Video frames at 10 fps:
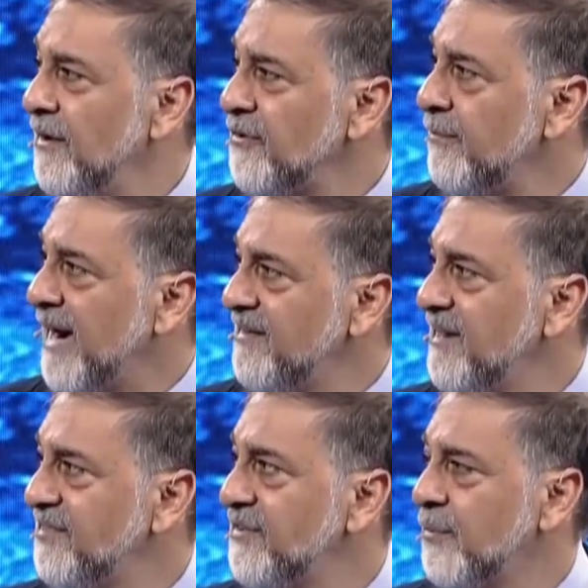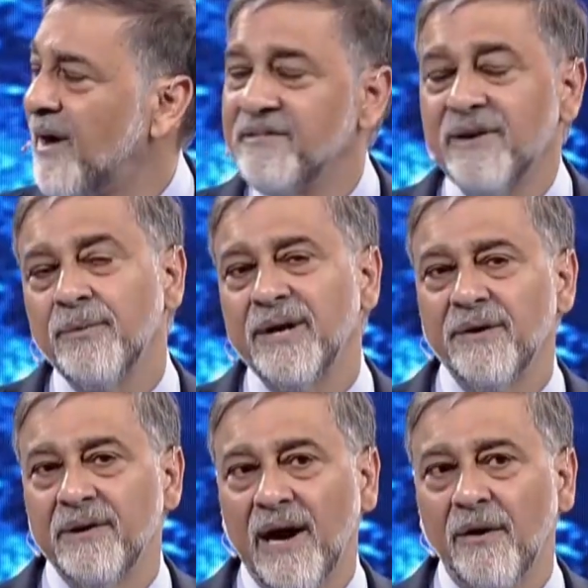So my thesis was that we
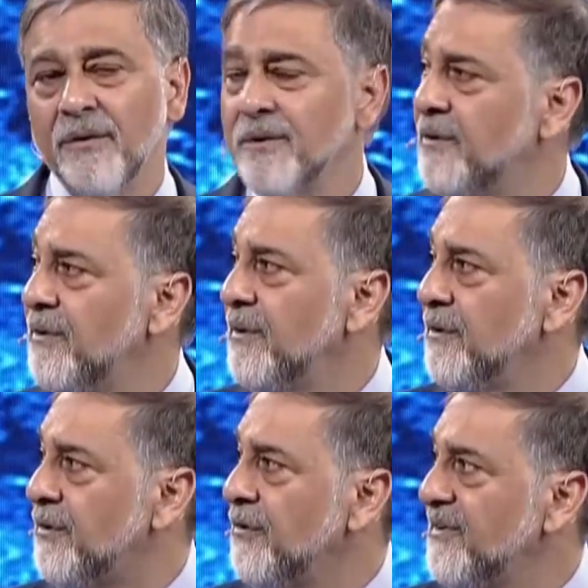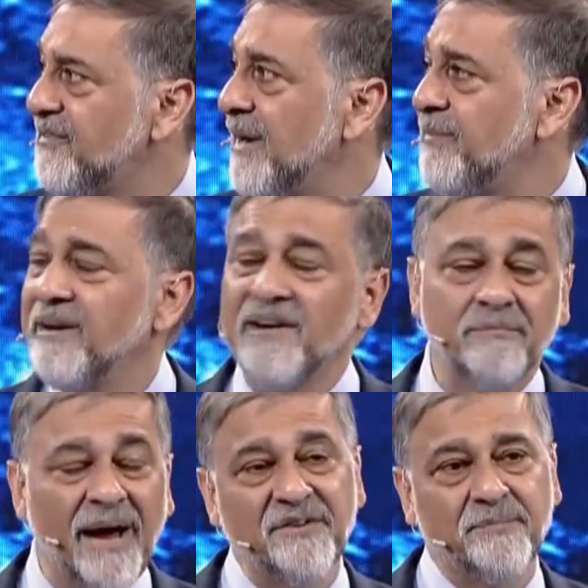could now do the same thing as
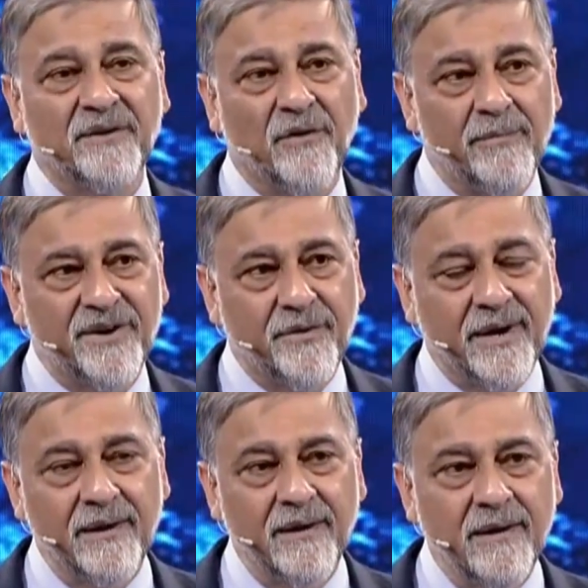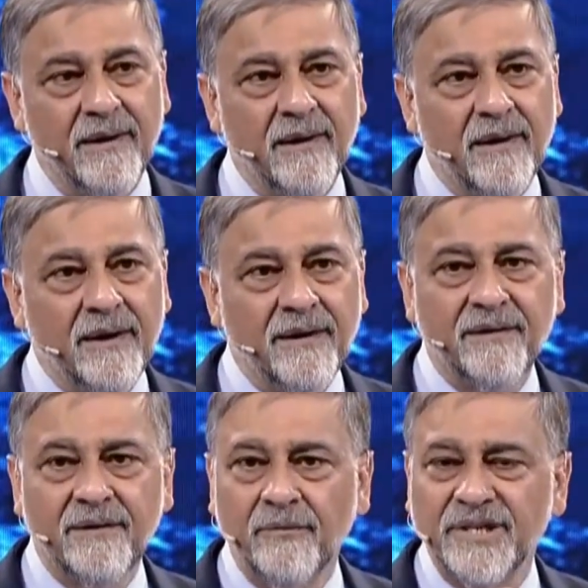mass spectrometry,
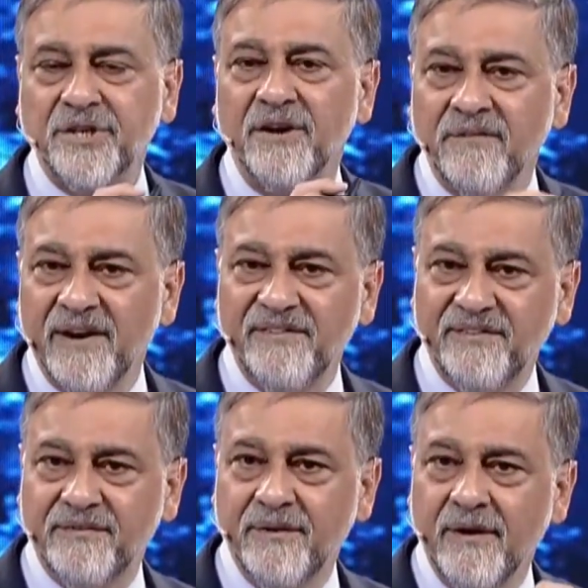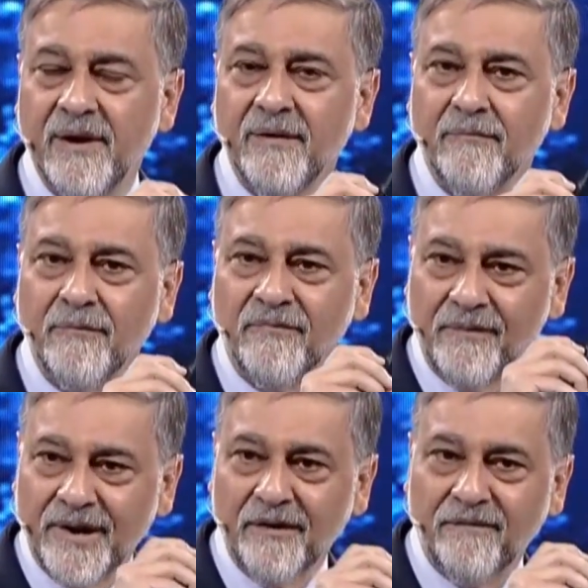which converts,
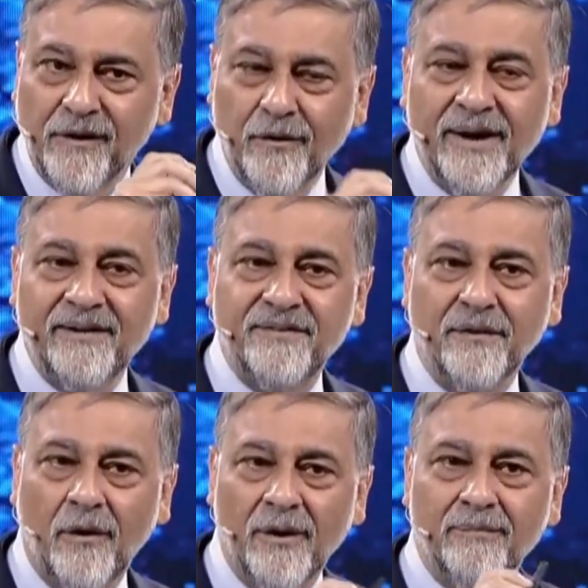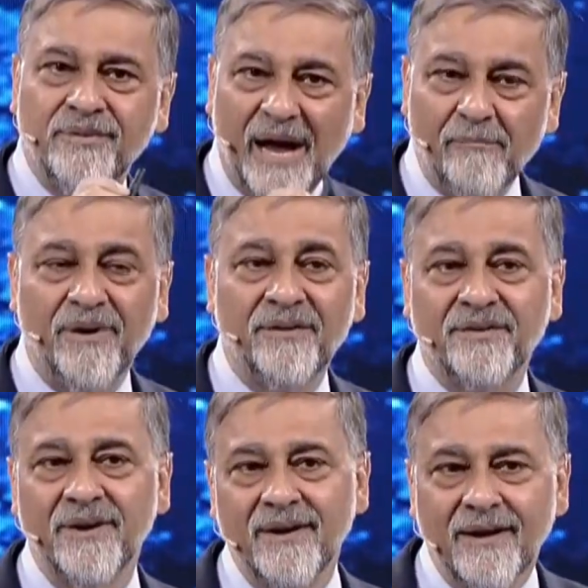fluids or
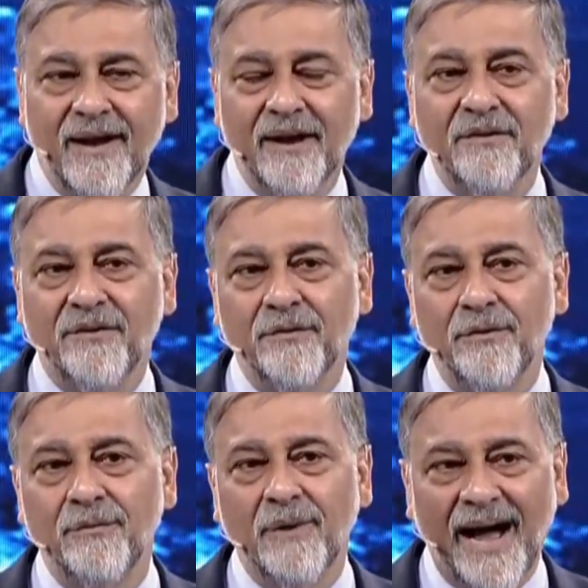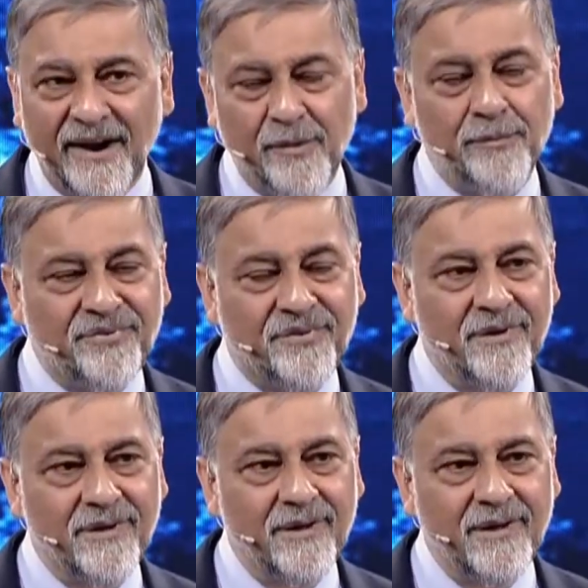samples into atoms
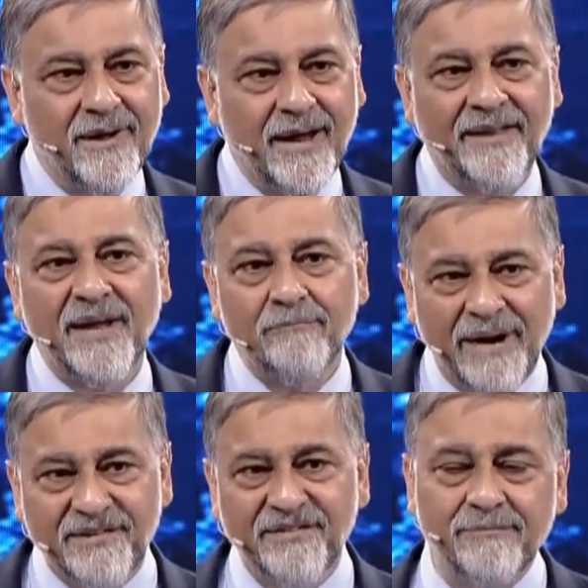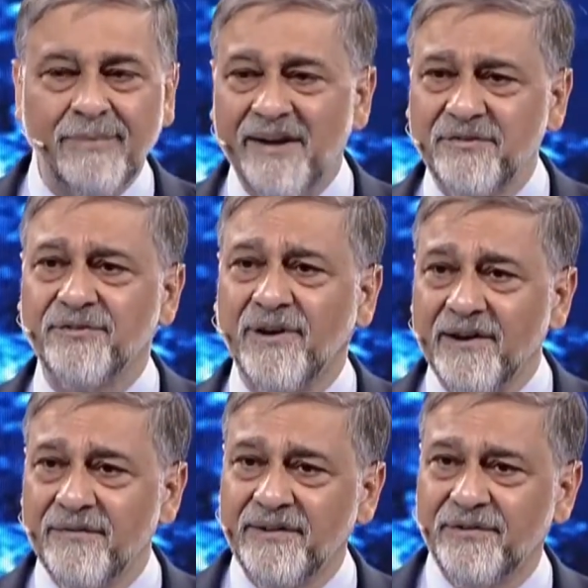and then measures the mass to
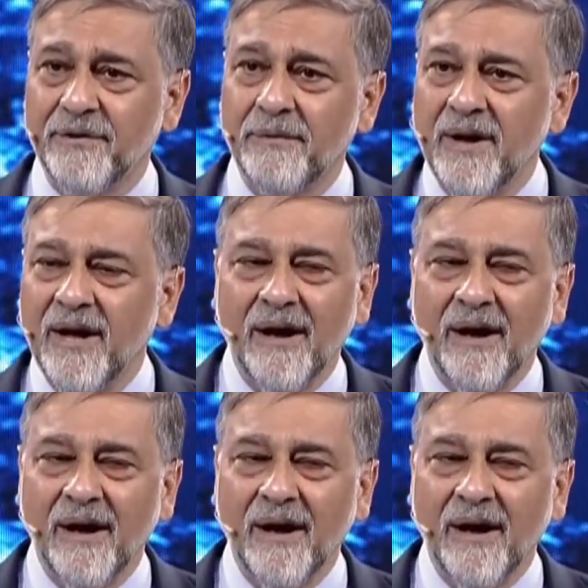charge ratio.